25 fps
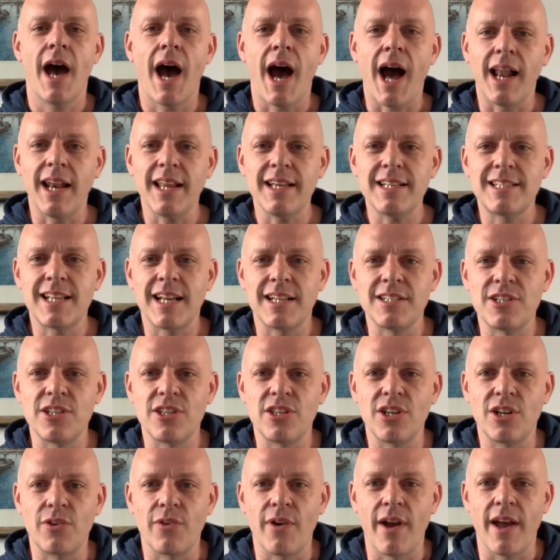Alexander
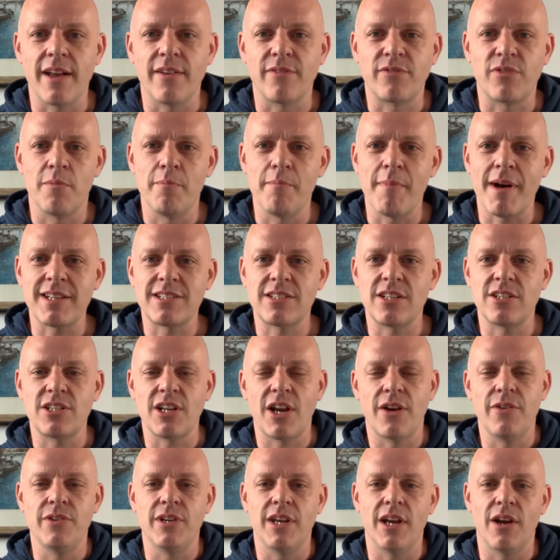the Great from
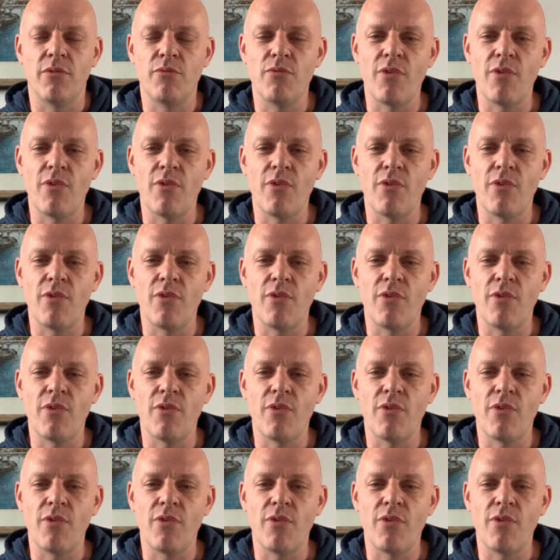Macedonia